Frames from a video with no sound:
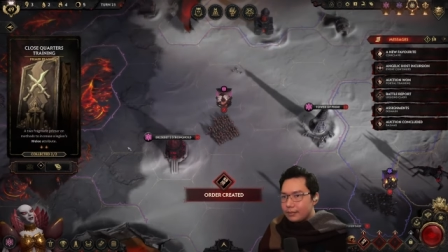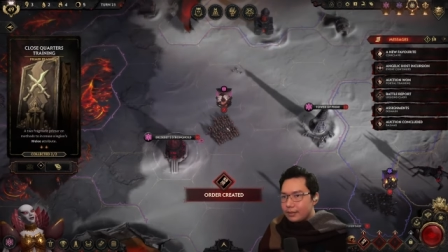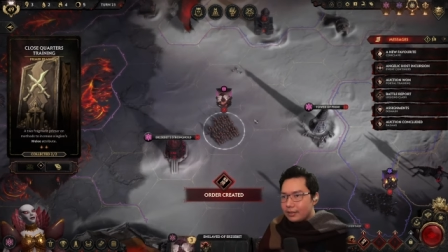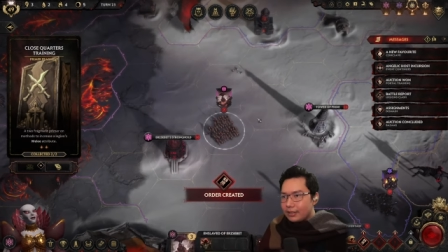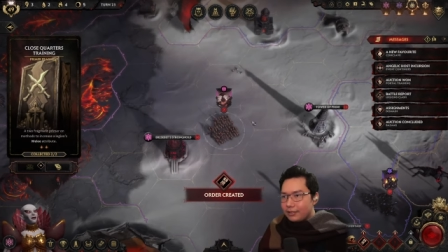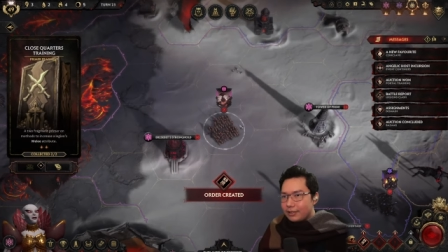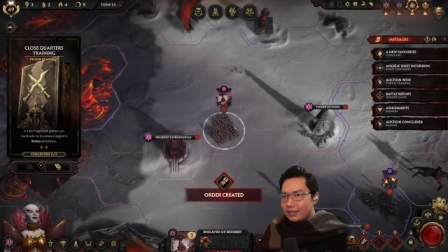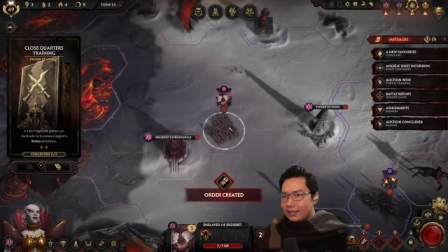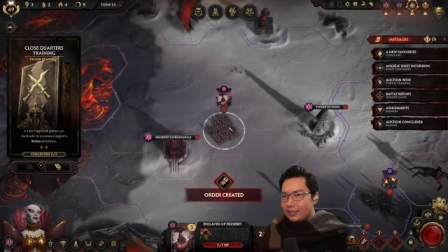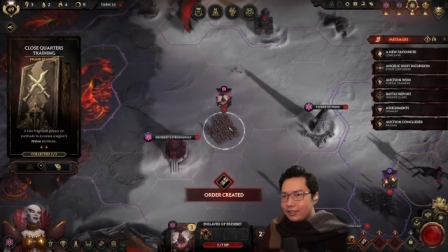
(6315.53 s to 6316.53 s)
So
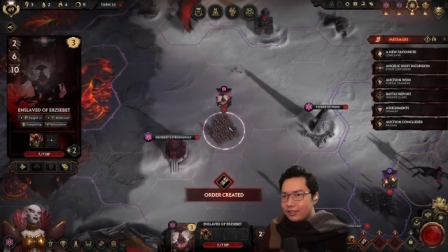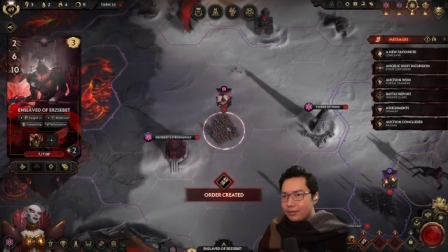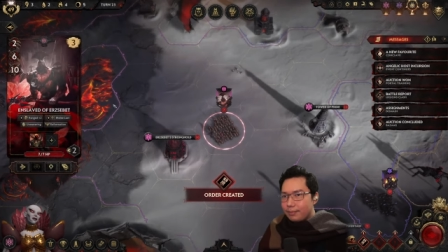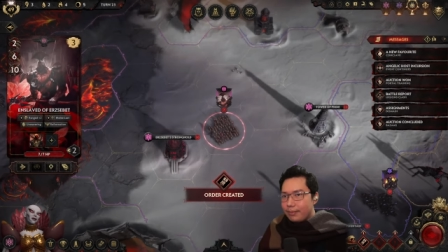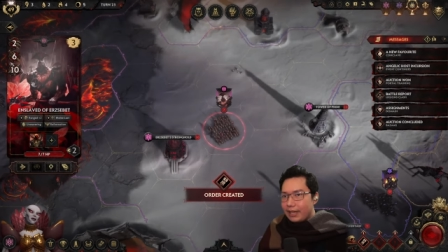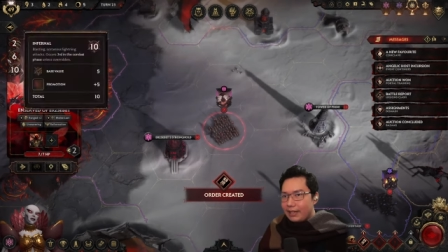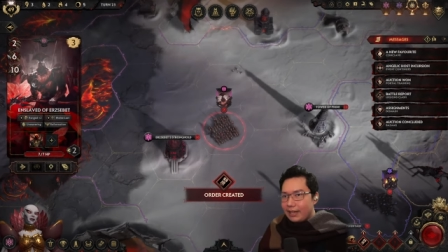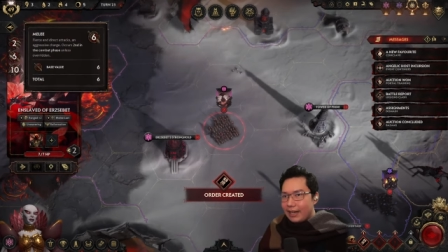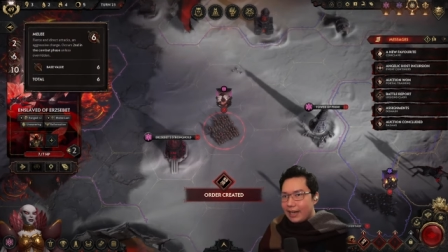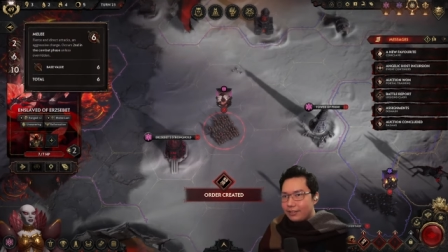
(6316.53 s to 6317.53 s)
increase a legion's
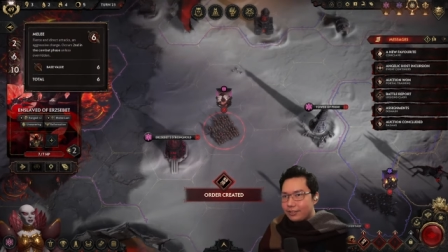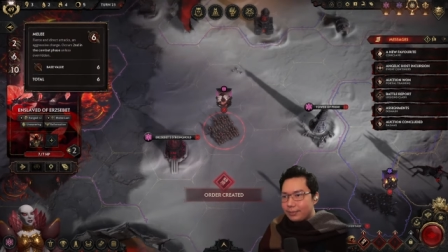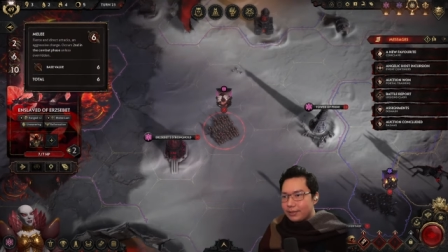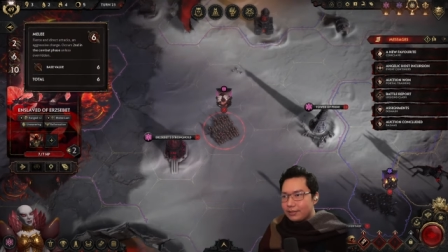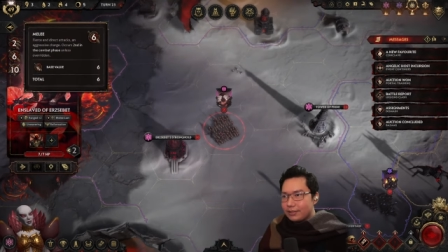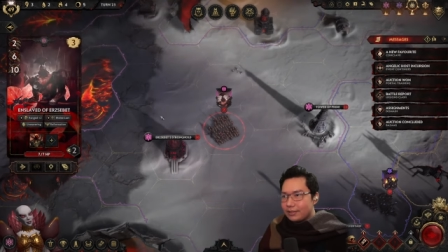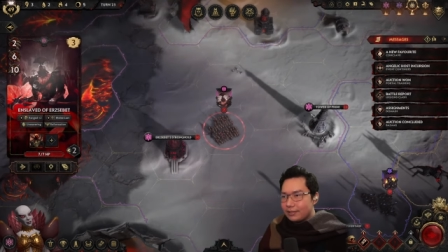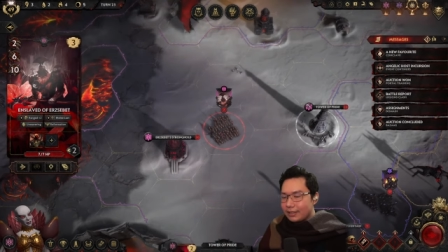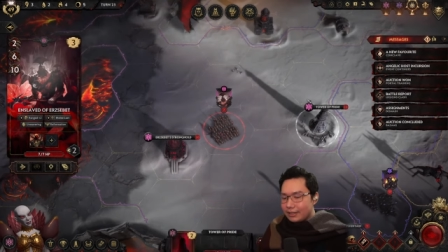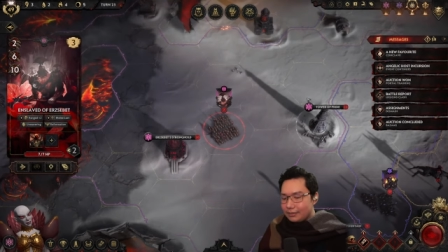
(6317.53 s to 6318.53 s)
melee attribute.
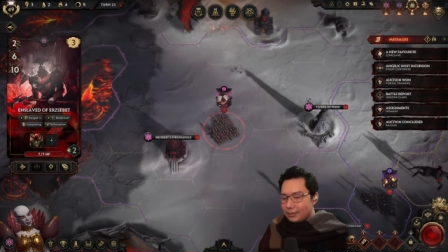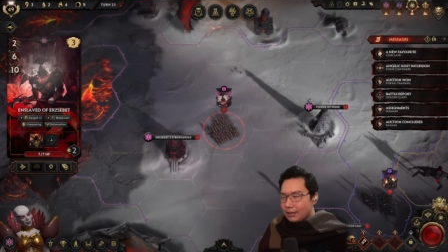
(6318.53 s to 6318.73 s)
Okay.